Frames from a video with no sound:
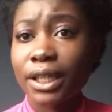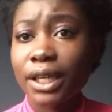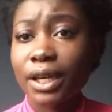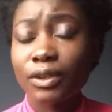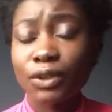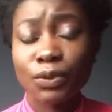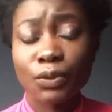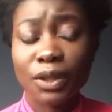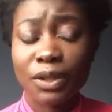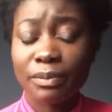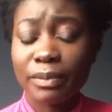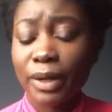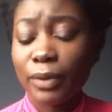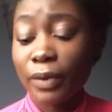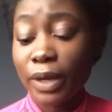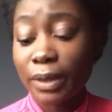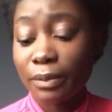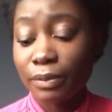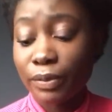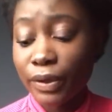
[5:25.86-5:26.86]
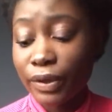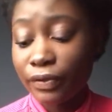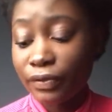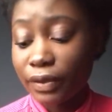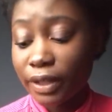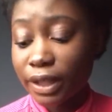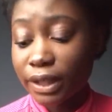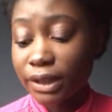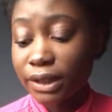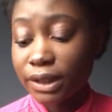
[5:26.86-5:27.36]
I was with my white
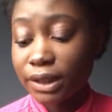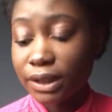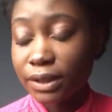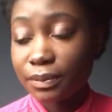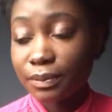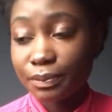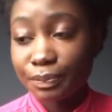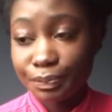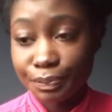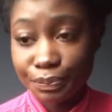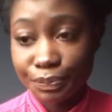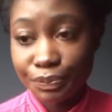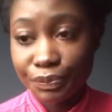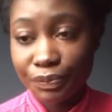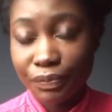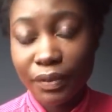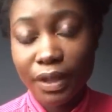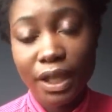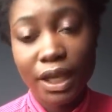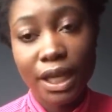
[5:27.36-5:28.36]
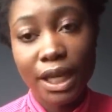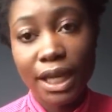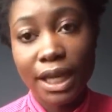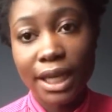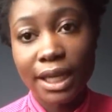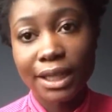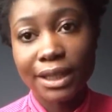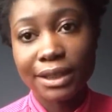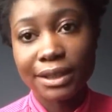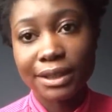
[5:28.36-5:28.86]
boyfriend,
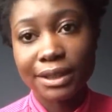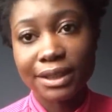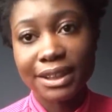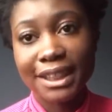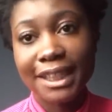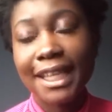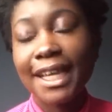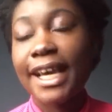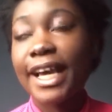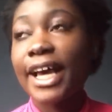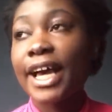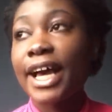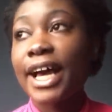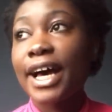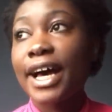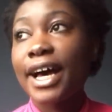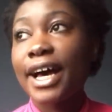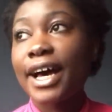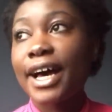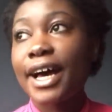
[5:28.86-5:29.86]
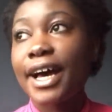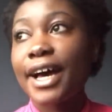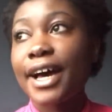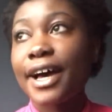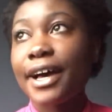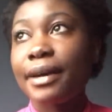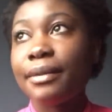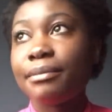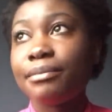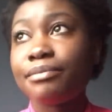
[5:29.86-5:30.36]
and
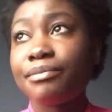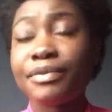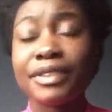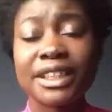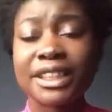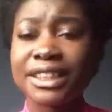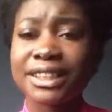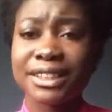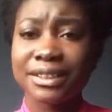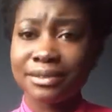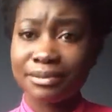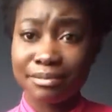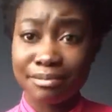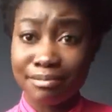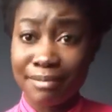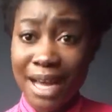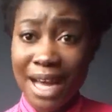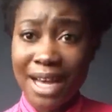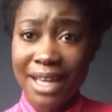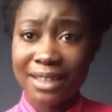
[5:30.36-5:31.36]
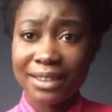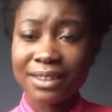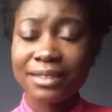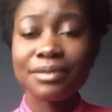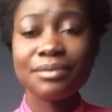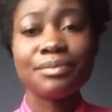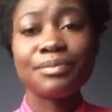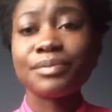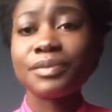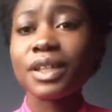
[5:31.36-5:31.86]
um, this
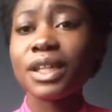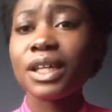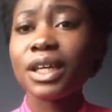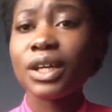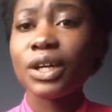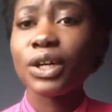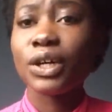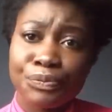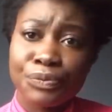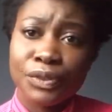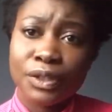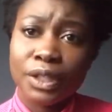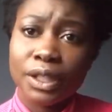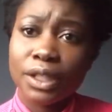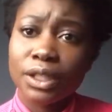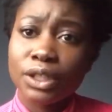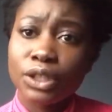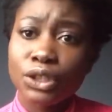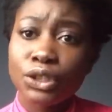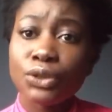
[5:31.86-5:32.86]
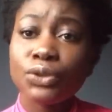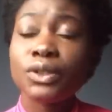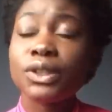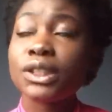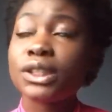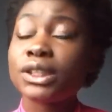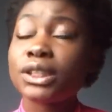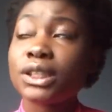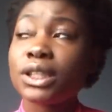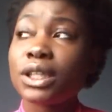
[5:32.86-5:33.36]
man
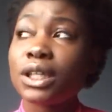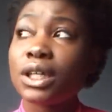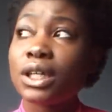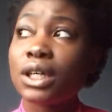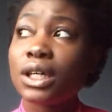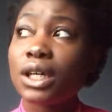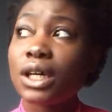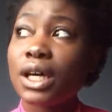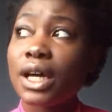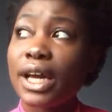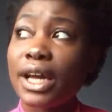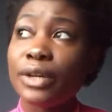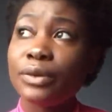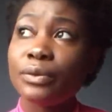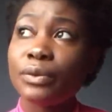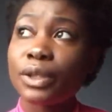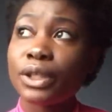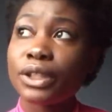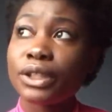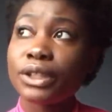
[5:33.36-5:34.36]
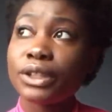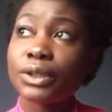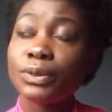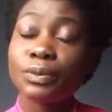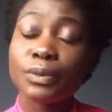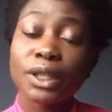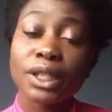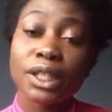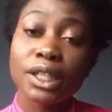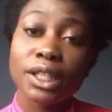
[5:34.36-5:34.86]
uses the N word
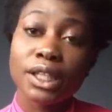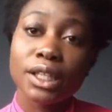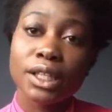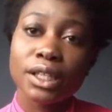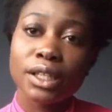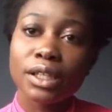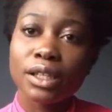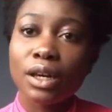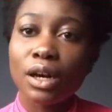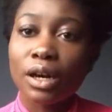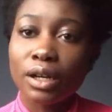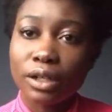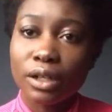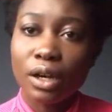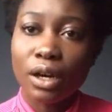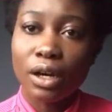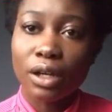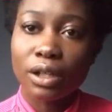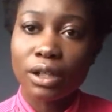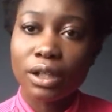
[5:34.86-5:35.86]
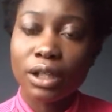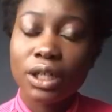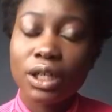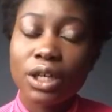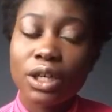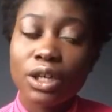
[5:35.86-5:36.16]
with the hard R